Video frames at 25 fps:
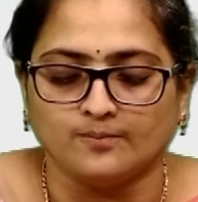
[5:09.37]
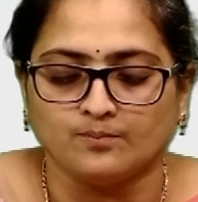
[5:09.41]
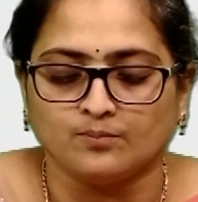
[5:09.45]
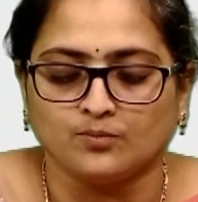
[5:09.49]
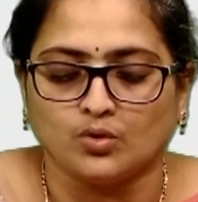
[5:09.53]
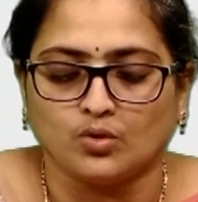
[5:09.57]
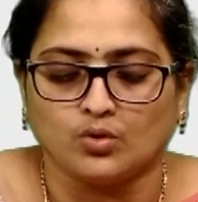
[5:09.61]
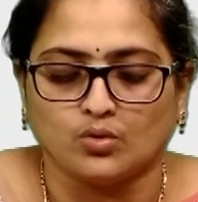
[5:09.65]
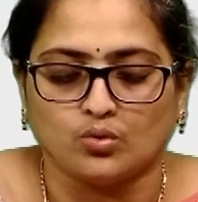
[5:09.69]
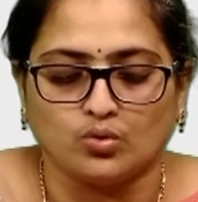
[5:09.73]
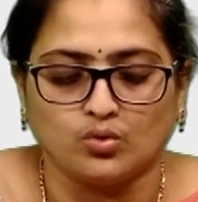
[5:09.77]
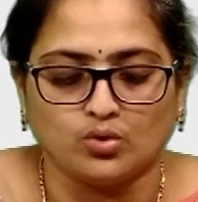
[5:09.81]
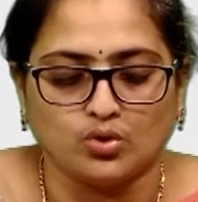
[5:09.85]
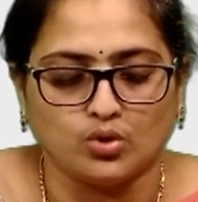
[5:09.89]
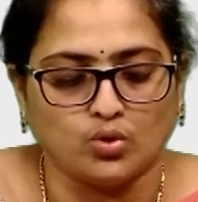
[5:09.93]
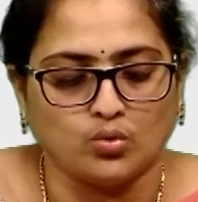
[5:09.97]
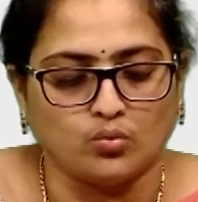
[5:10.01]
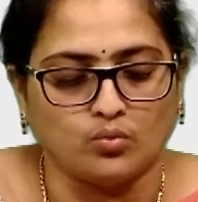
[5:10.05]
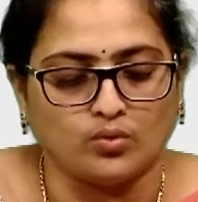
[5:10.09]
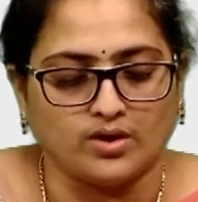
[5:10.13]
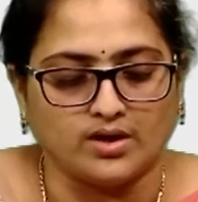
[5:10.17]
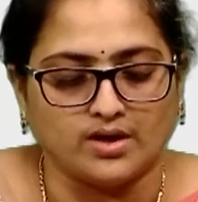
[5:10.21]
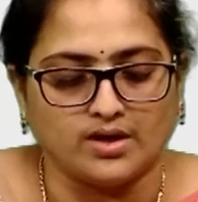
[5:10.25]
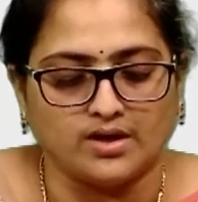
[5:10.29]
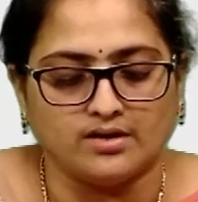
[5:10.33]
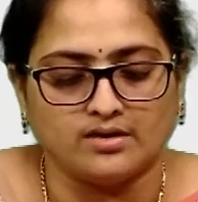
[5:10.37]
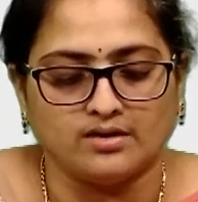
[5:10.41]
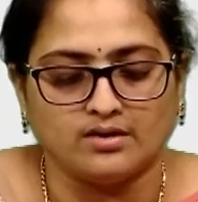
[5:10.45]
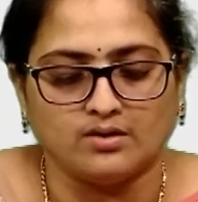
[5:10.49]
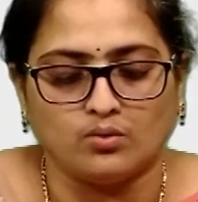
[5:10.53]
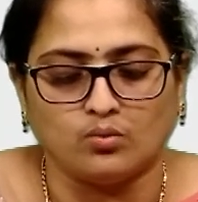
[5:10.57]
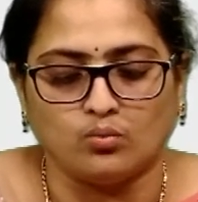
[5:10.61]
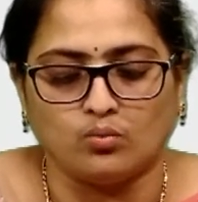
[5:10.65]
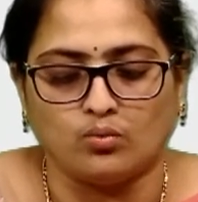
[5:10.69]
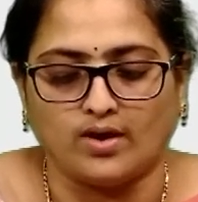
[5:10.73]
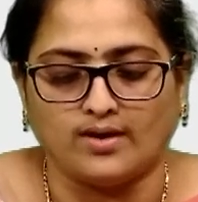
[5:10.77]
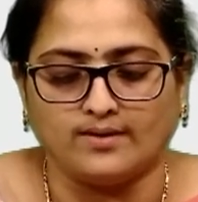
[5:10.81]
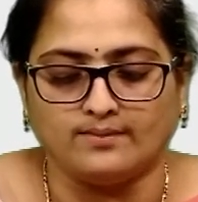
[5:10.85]
root over
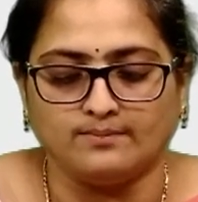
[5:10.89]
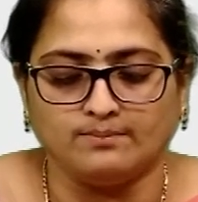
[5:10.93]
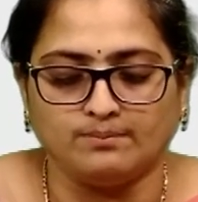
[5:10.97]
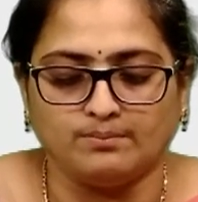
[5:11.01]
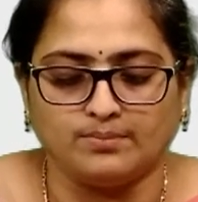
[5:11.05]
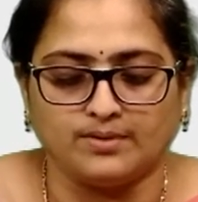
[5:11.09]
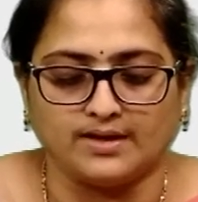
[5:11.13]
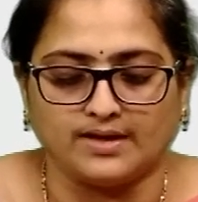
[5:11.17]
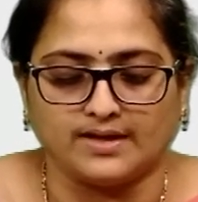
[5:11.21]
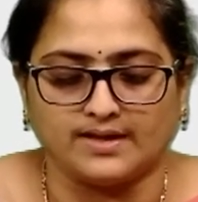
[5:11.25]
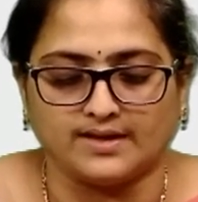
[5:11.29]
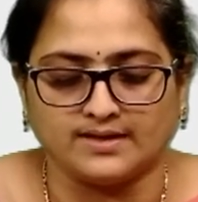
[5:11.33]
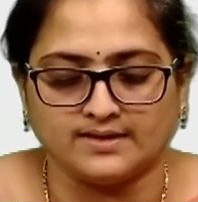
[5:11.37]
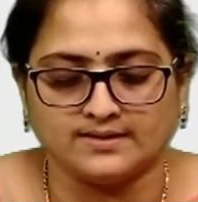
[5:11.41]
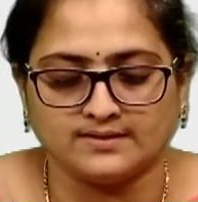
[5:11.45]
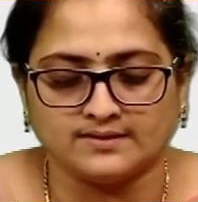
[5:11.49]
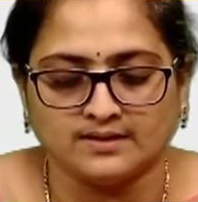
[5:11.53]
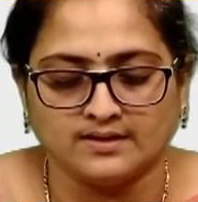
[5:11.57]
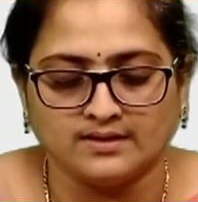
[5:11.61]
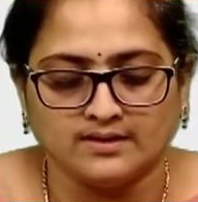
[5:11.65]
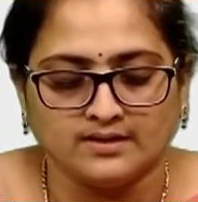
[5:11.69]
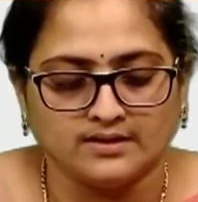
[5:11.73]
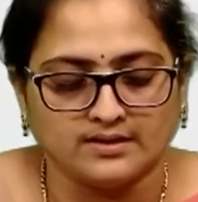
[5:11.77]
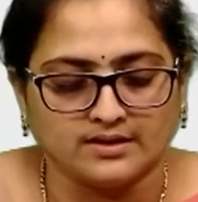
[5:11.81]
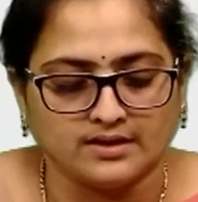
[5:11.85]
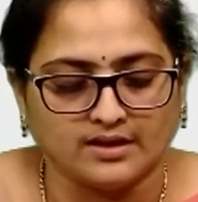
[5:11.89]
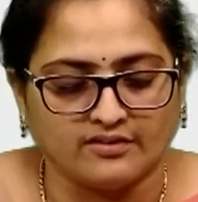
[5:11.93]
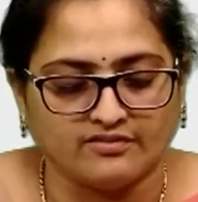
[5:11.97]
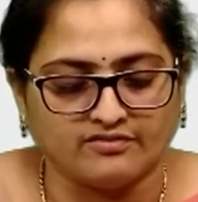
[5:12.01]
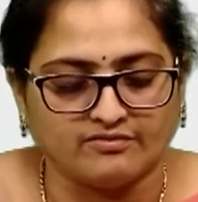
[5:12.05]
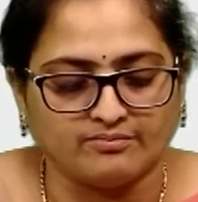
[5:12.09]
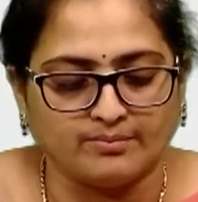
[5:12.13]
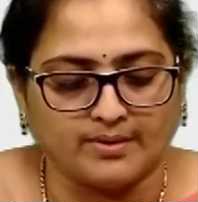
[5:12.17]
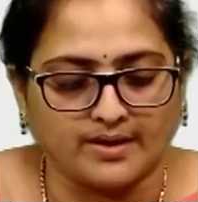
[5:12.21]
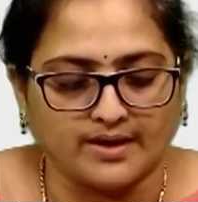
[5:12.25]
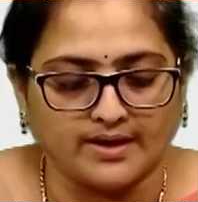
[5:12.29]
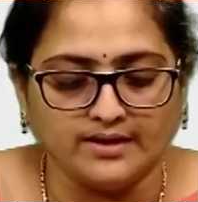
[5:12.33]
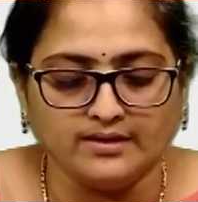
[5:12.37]
1 plus F
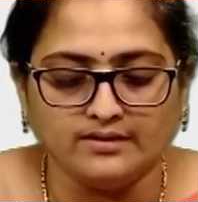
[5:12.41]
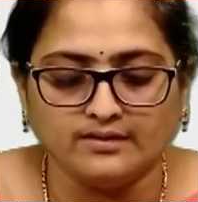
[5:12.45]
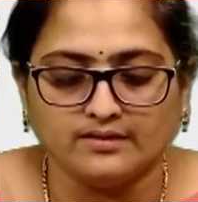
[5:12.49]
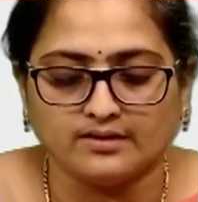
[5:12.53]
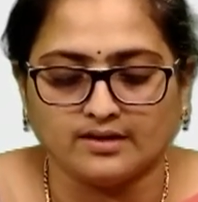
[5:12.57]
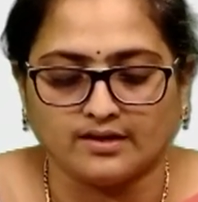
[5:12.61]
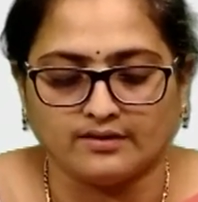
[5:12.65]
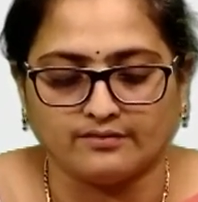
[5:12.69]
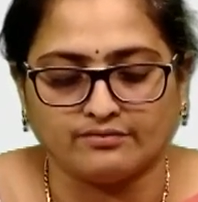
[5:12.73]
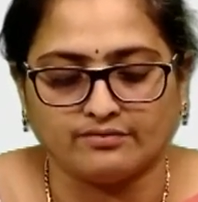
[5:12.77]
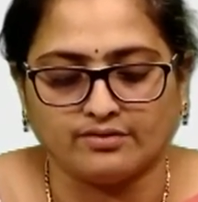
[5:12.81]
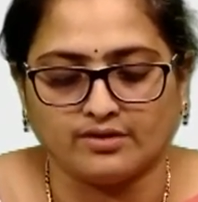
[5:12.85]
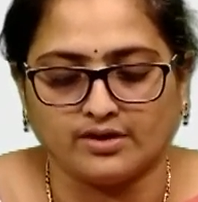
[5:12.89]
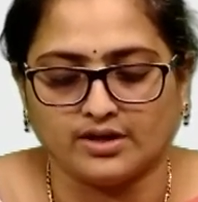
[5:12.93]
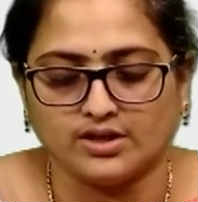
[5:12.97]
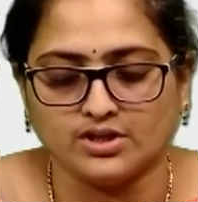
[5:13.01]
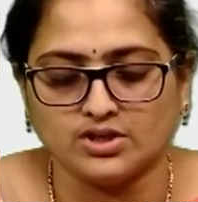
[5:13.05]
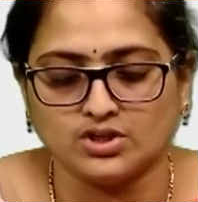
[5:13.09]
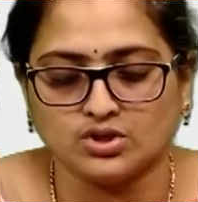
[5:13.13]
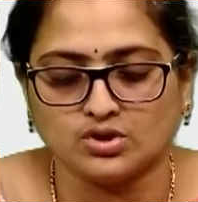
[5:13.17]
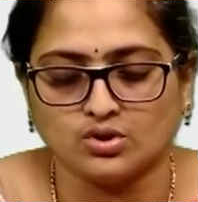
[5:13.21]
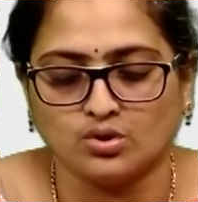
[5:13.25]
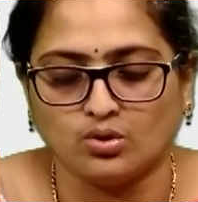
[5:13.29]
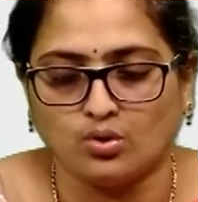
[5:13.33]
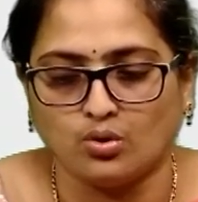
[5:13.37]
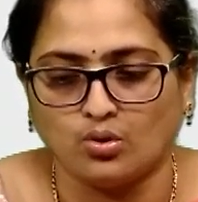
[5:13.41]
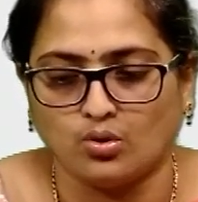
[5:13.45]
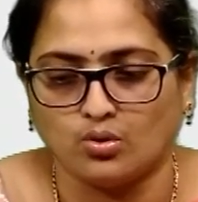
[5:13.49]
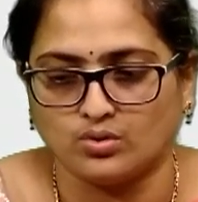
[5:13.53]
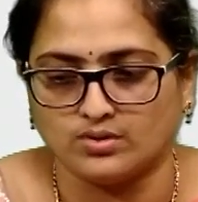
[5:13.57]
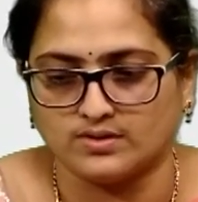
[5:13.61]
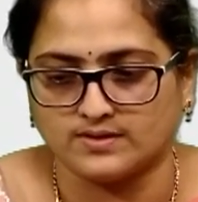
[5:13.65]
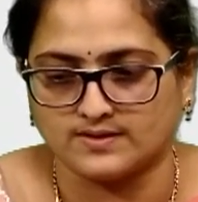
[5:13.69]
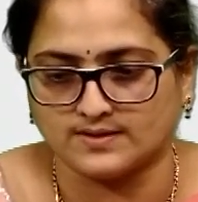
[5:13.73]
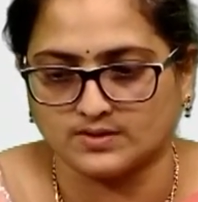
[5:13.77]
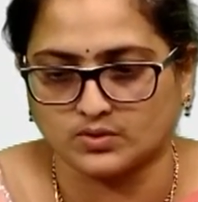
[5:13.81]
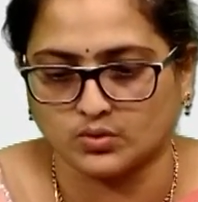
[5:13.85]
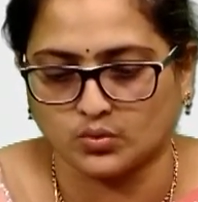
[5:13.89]
by FH whole
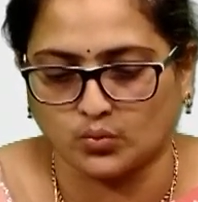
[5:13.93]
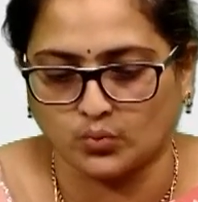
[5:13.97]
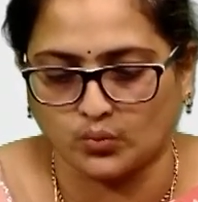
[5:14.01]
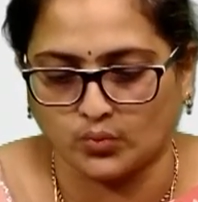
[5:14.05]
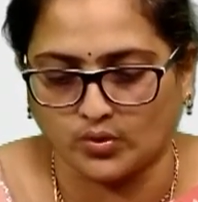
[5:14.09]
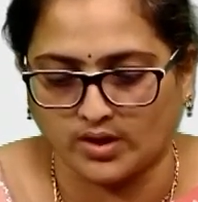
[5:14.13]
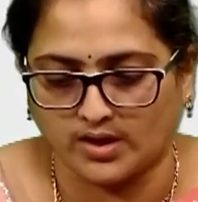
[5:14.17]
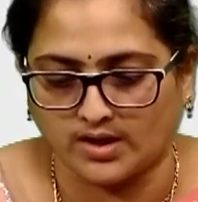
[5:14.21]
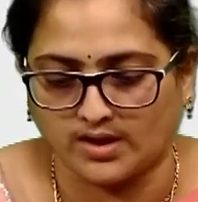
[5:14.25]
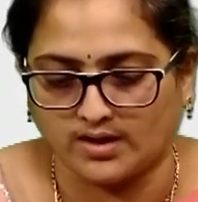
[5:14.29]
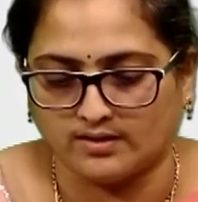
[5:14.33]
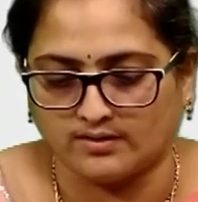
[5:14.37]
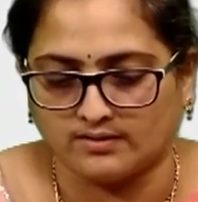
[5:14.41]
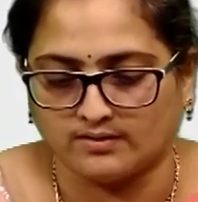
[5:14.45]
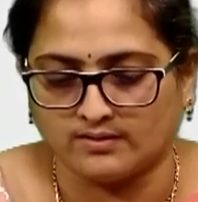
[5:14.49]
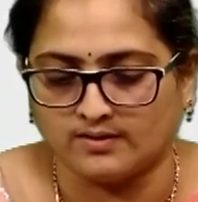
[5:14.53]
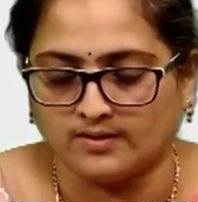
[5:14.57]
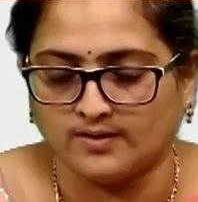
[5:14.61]
square.